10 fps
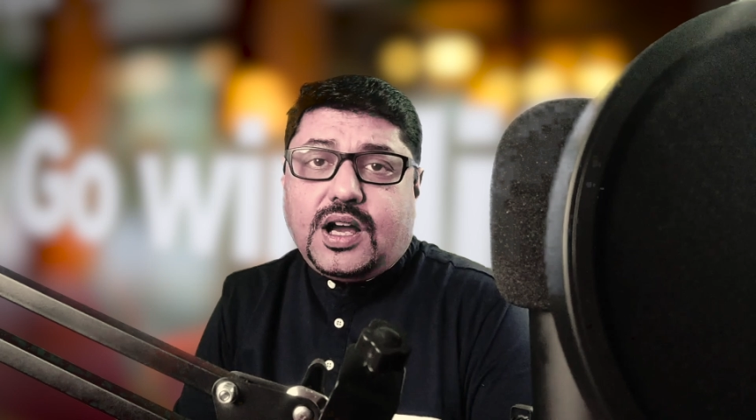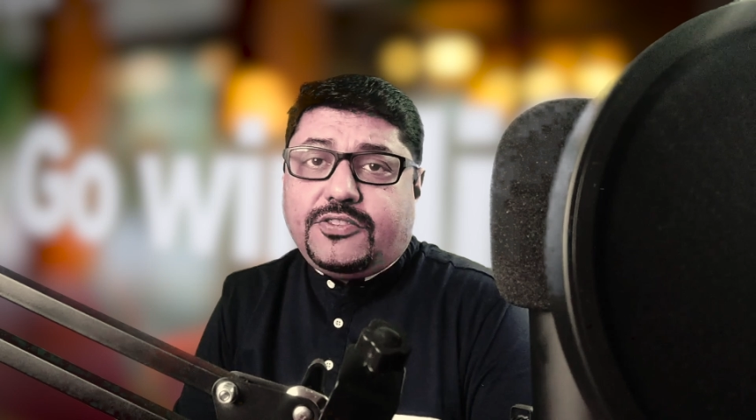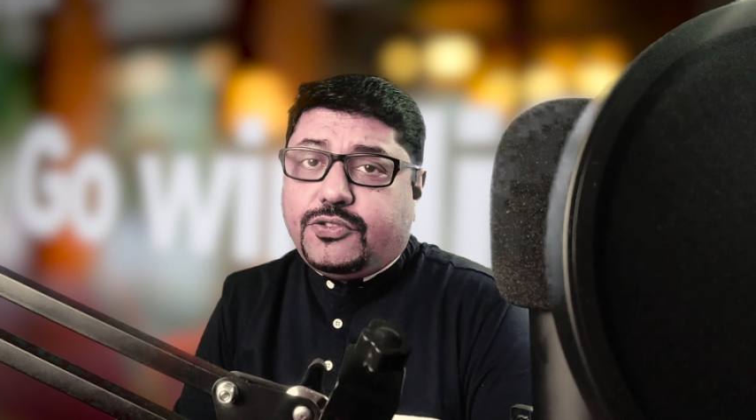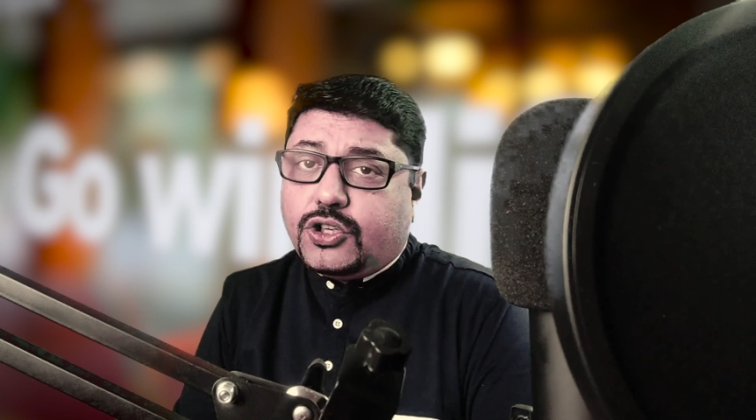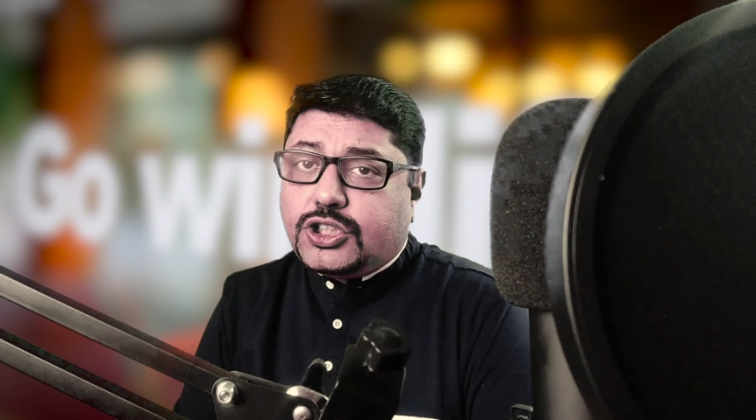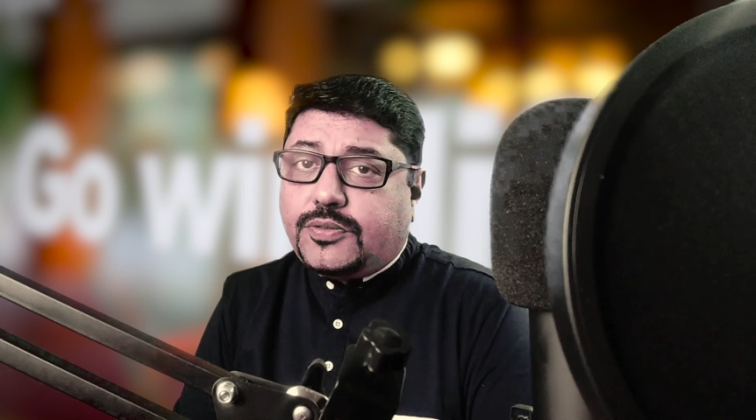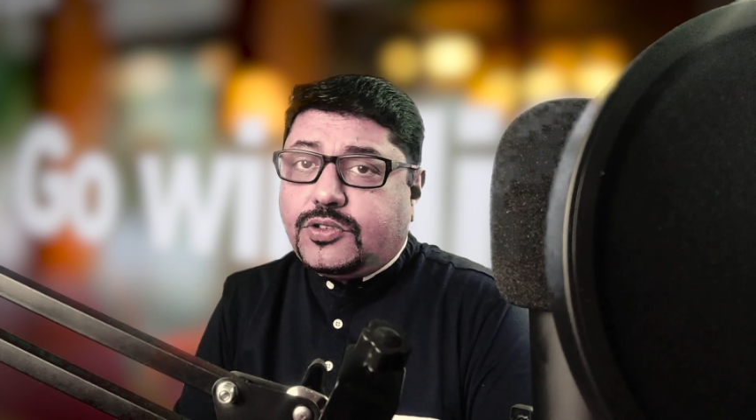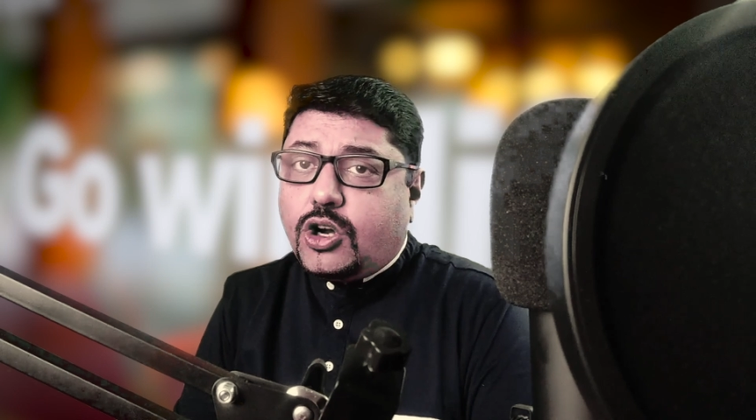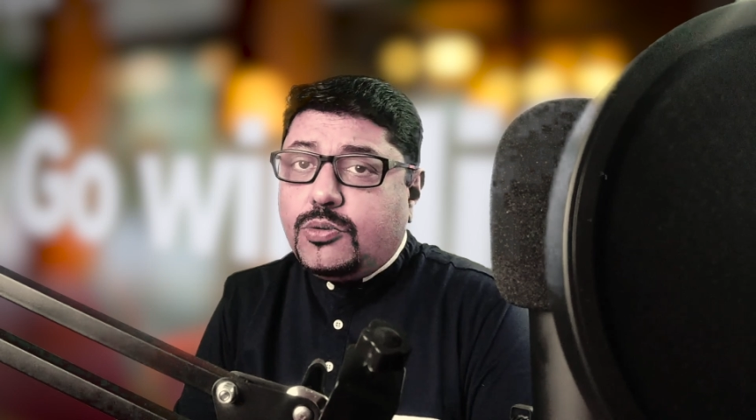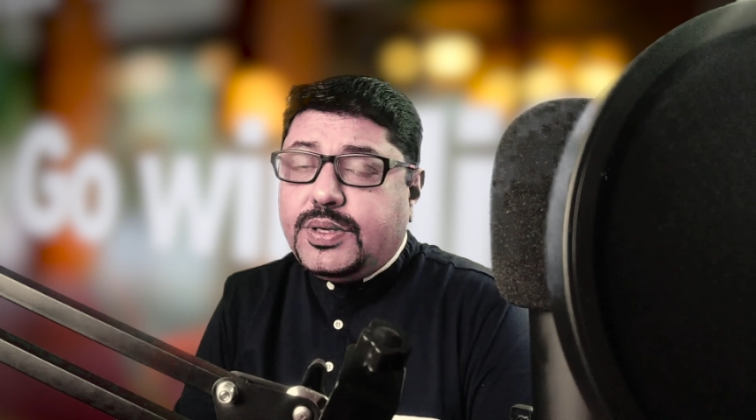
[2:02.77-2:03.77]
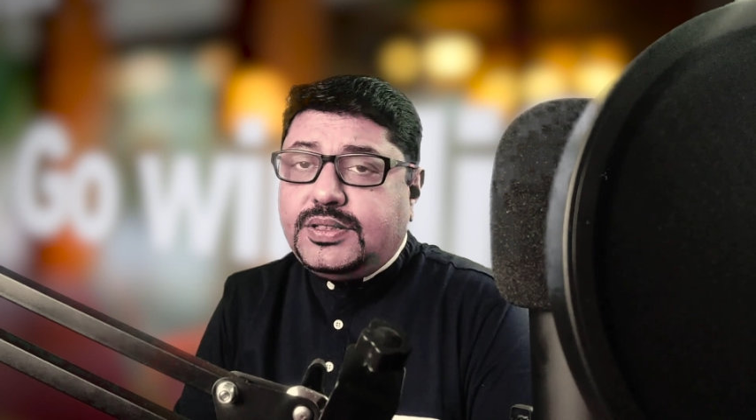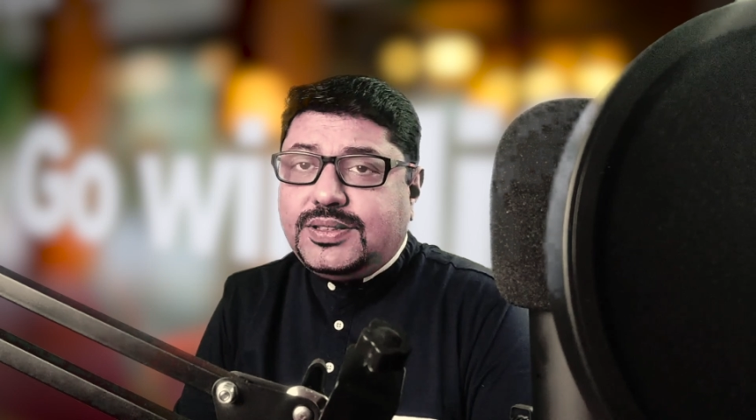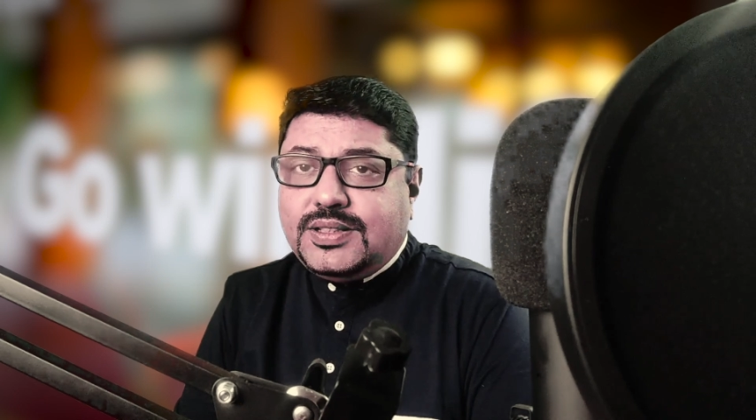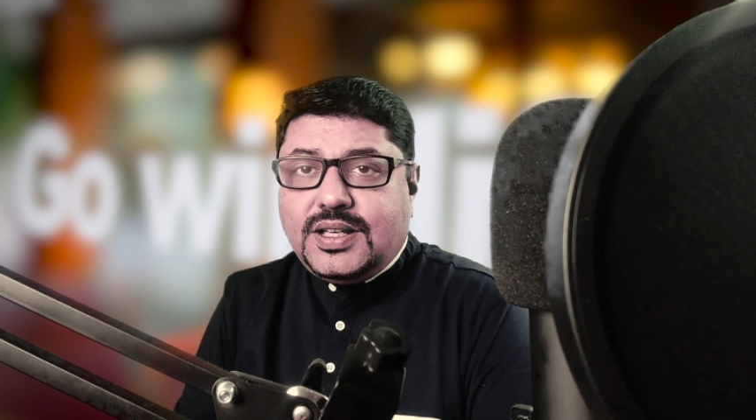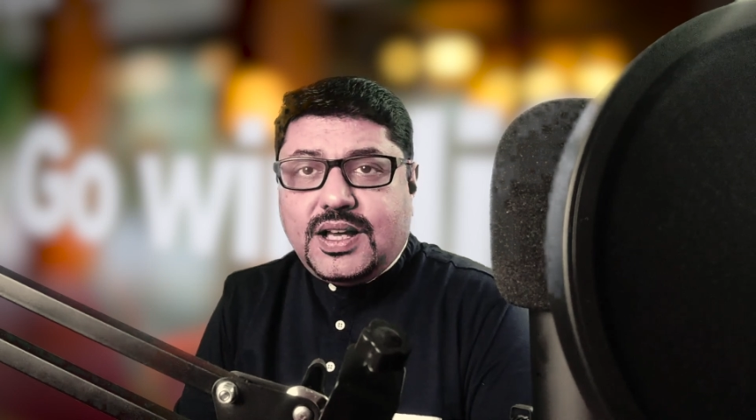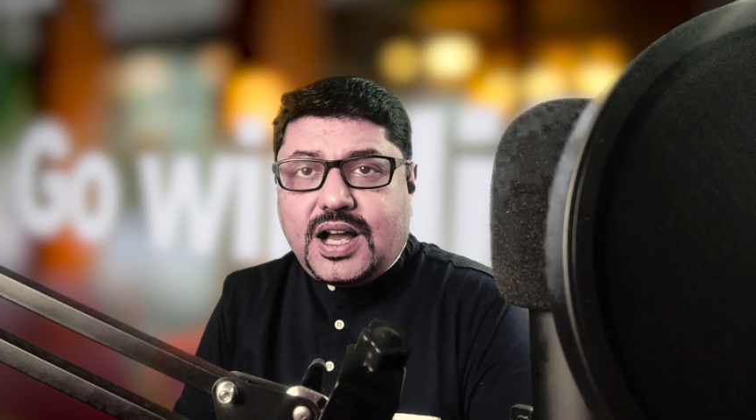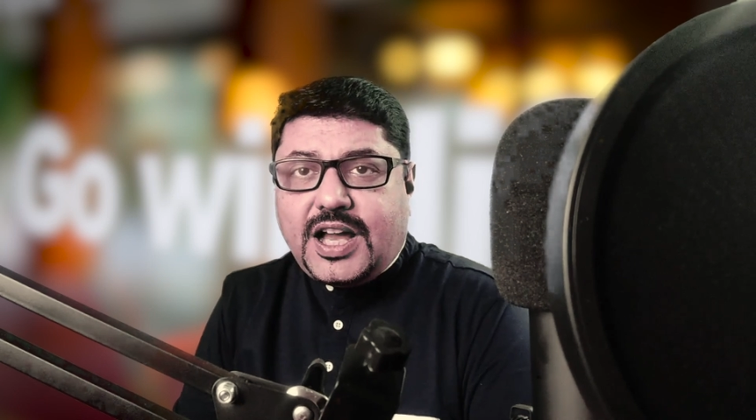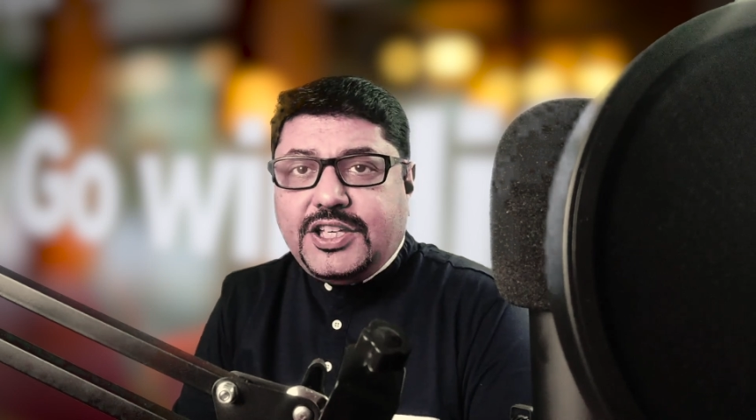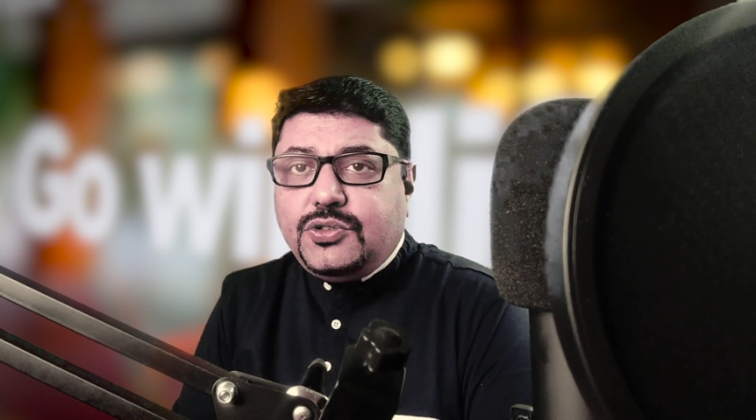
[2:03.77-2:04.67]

a Photoshop document I